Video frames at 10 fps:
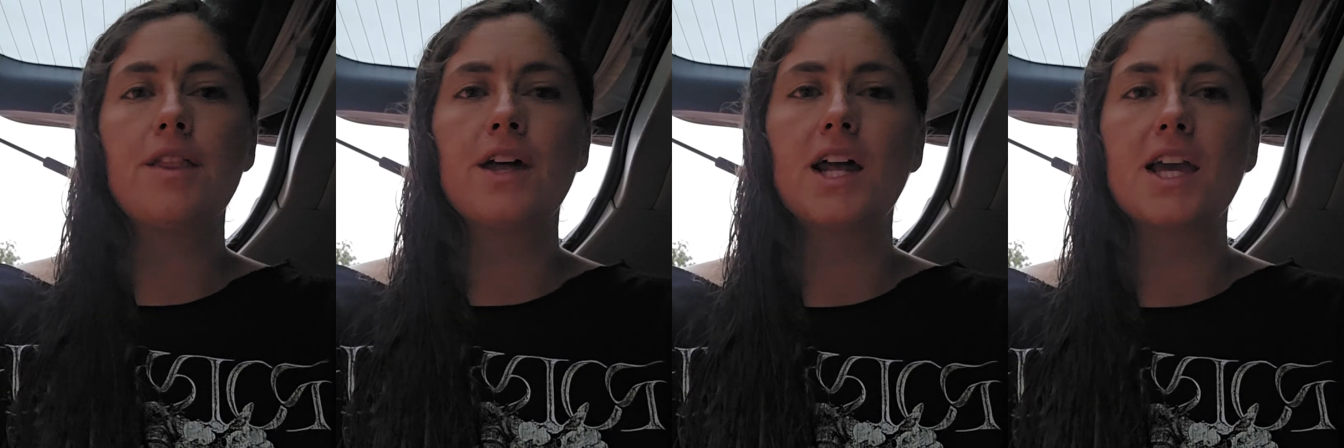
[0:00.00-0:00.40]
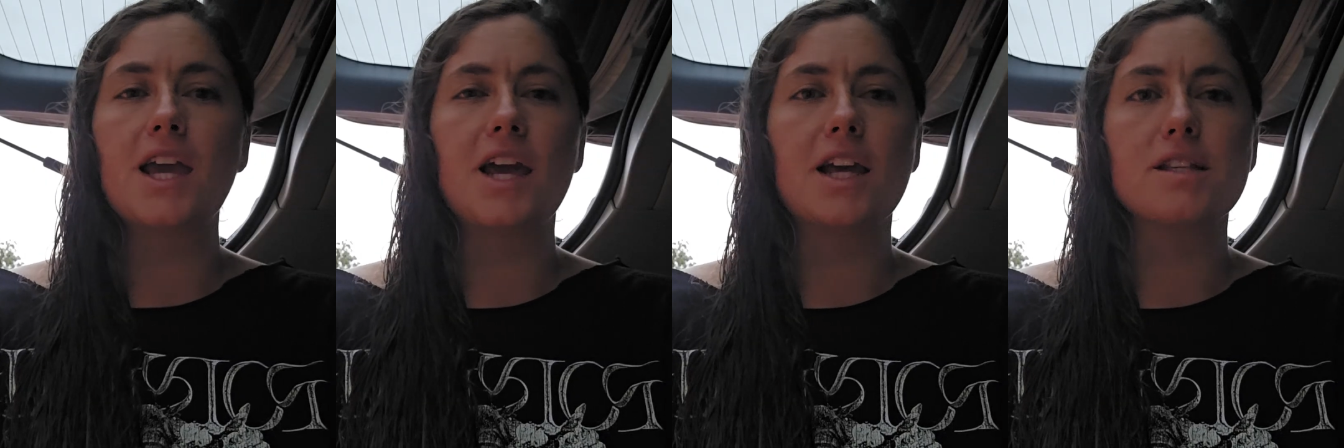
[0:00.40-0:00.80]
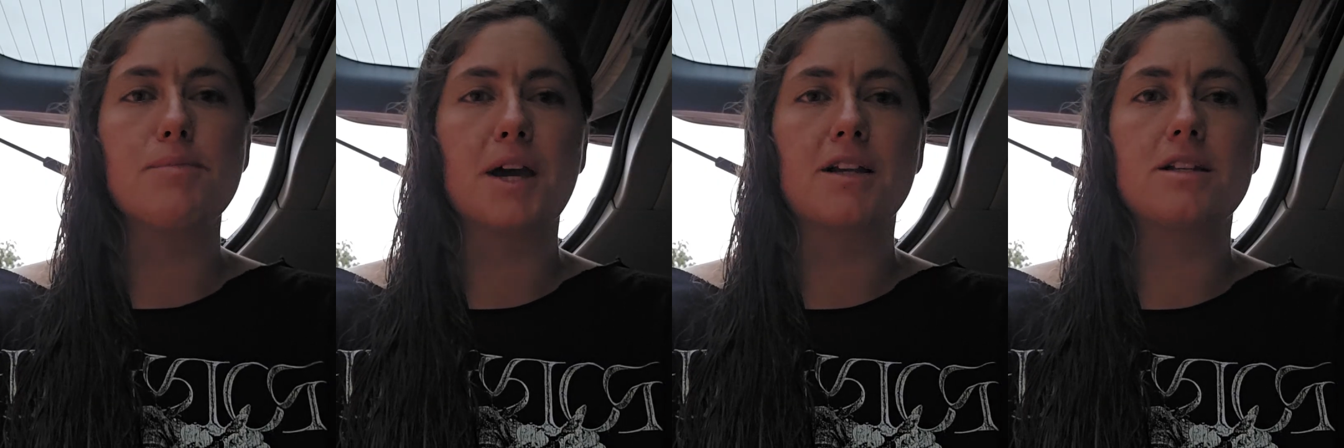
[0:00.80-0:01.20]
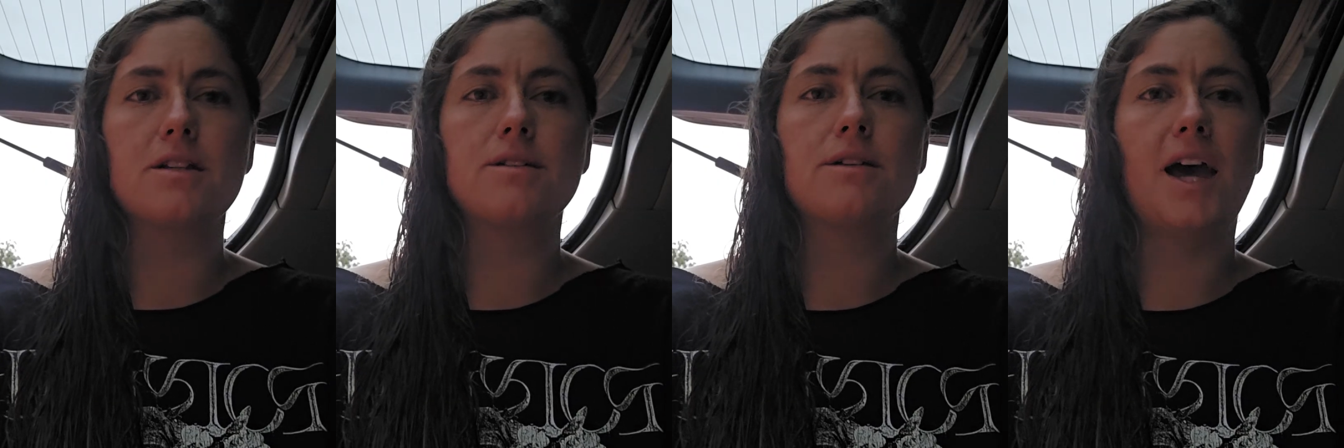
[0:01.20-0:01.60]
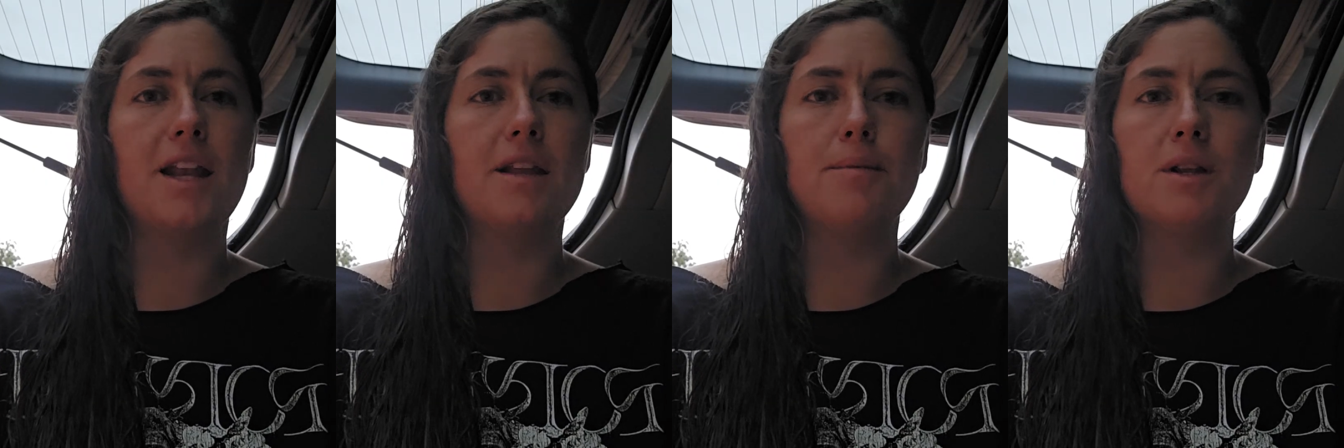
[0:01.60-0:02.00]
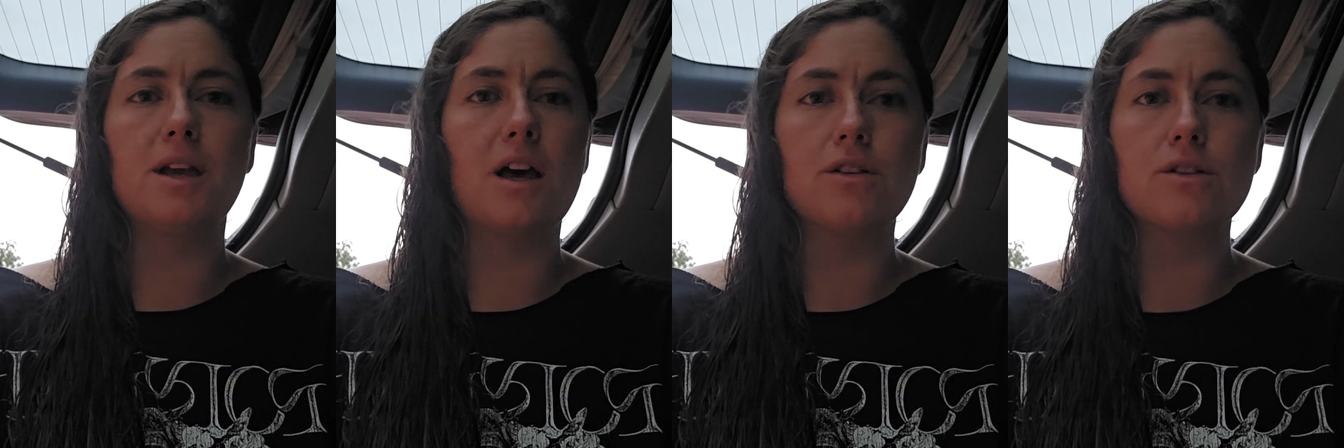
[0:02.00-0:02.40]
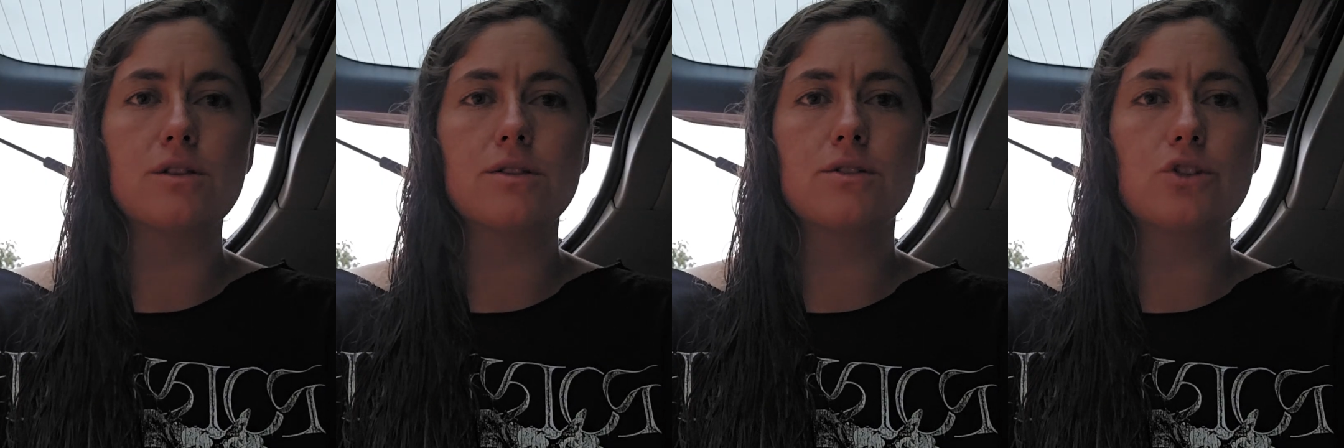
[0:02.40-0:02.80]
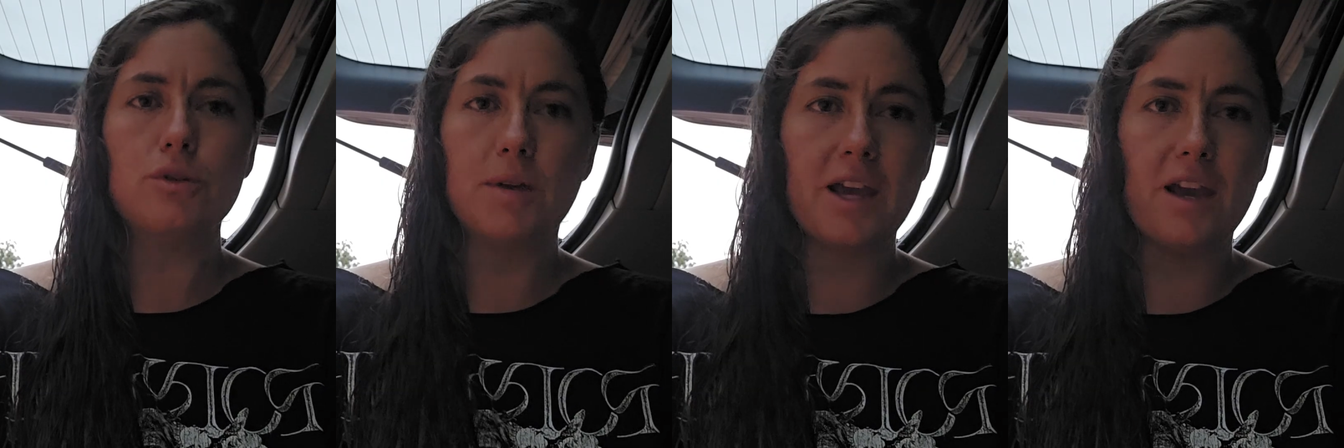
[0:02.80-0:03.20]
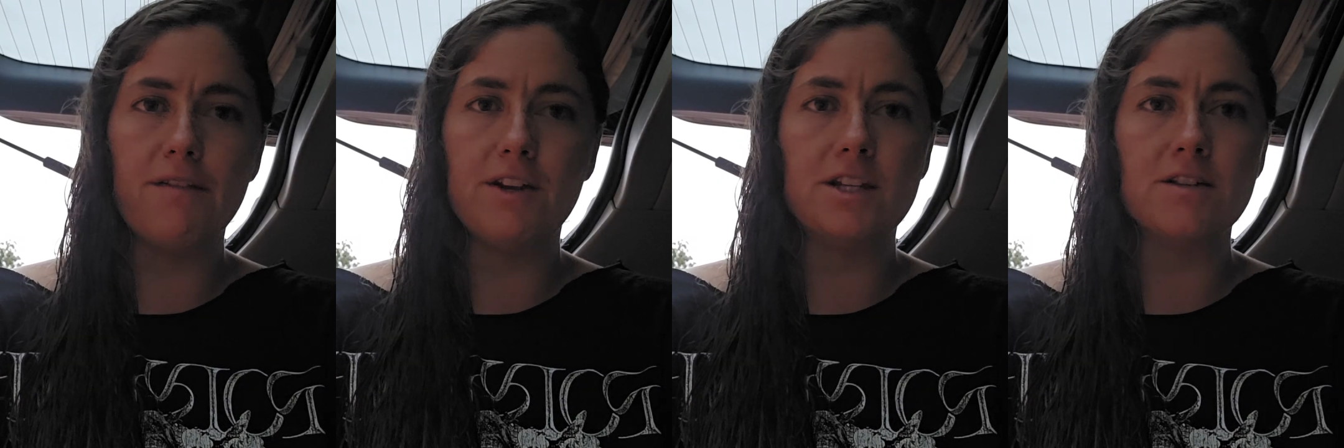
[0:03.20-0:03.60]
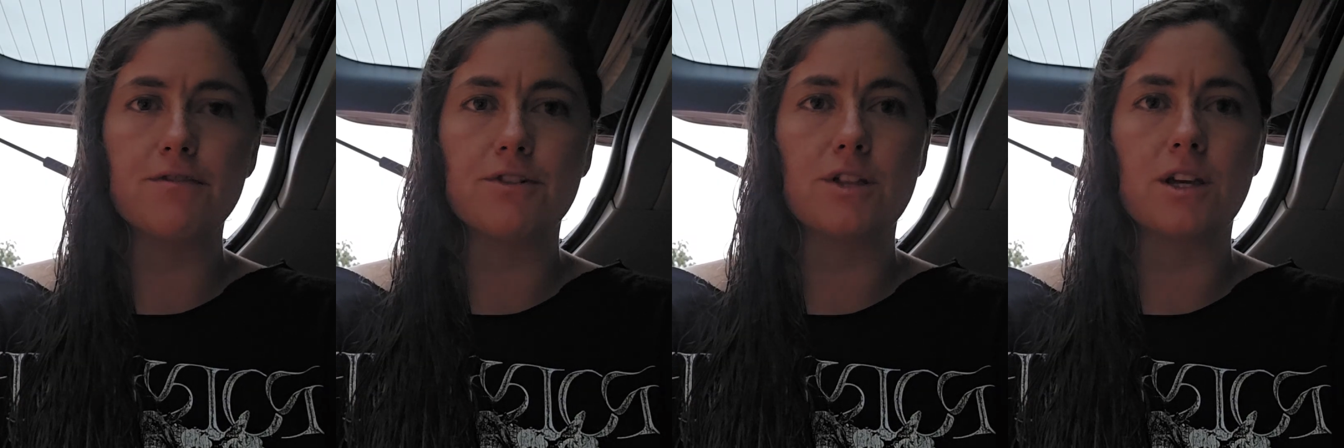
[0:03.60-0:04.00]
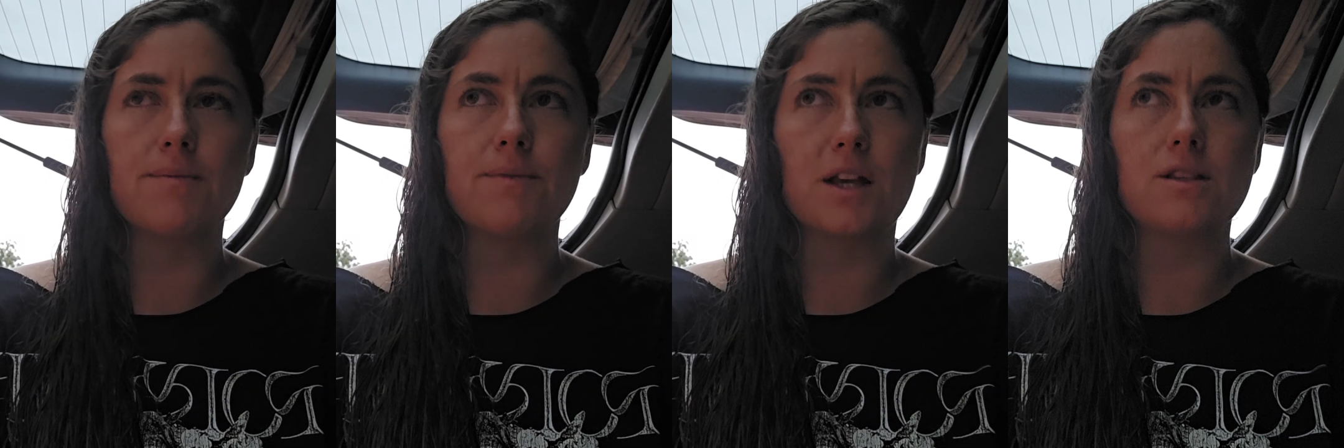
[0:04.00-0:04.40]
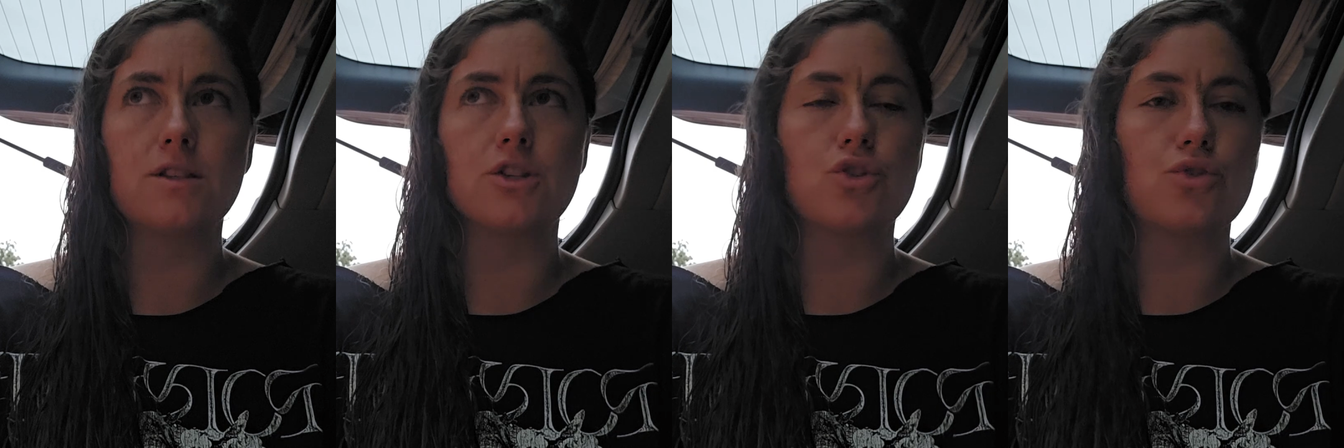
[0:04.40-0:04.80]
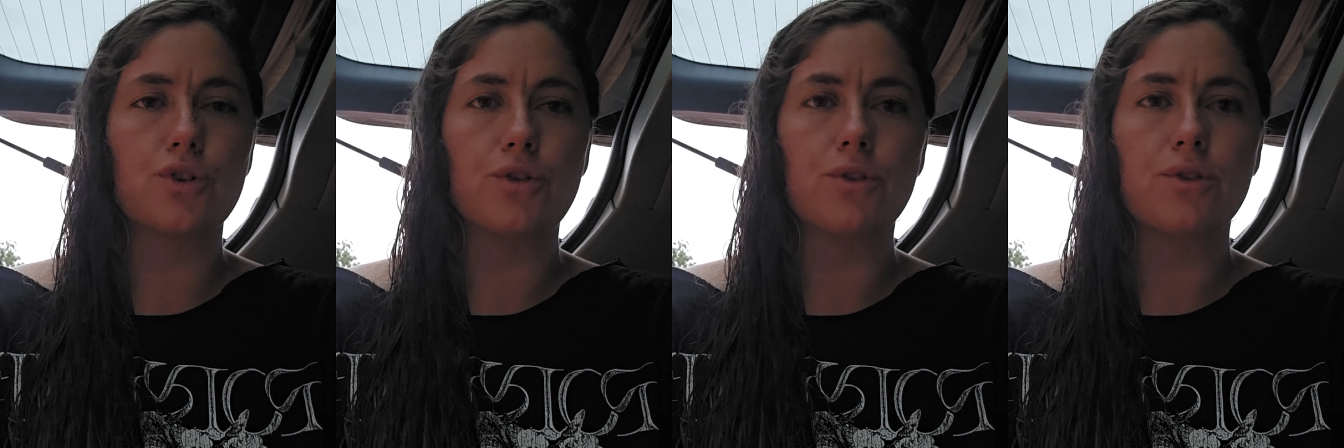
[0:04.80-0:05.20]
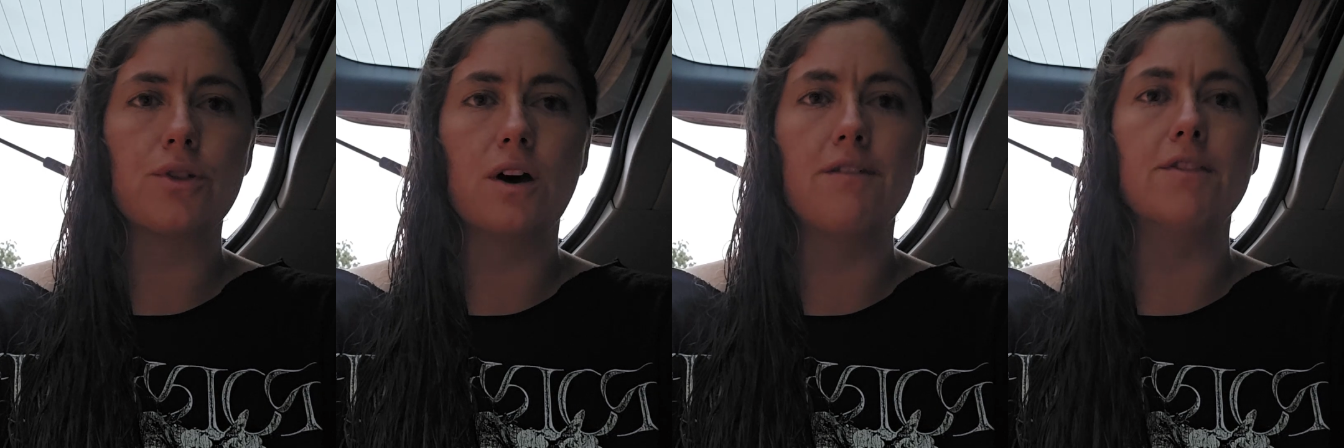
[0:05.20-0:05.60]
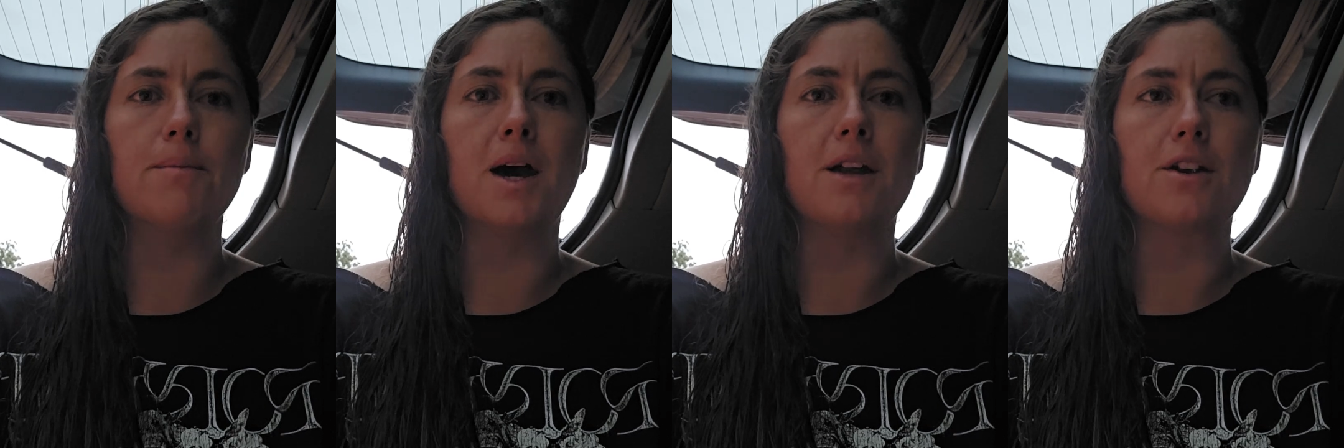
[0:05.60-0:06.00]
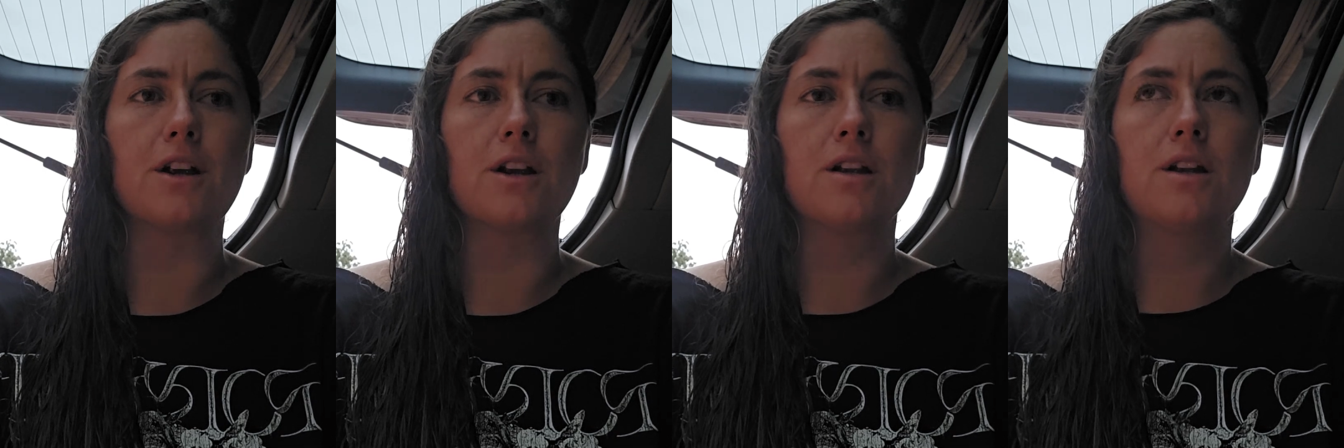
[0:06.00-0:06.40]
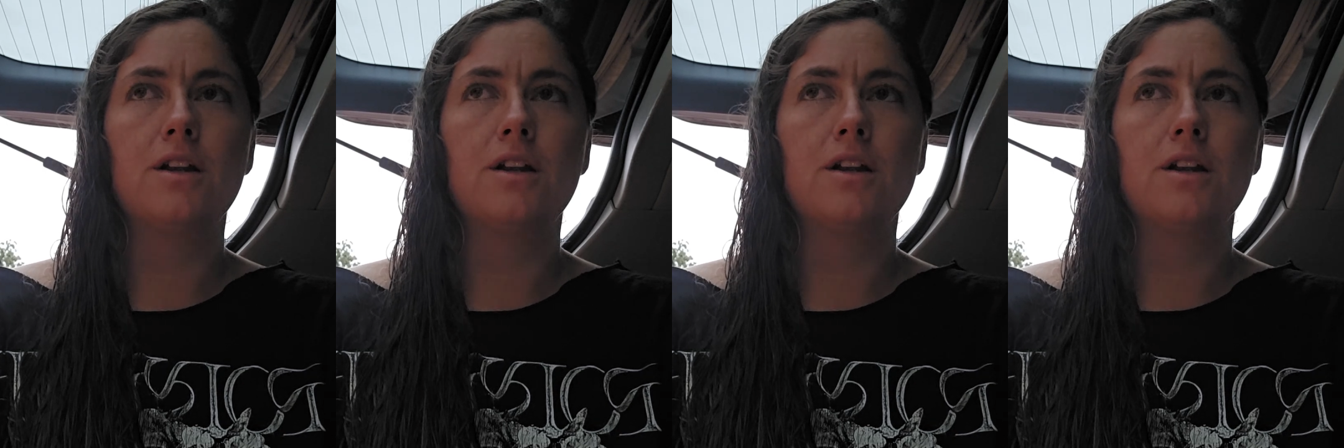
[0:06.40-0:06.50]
then I can't expect anybody else to behave any differently. That's the truth of the matter.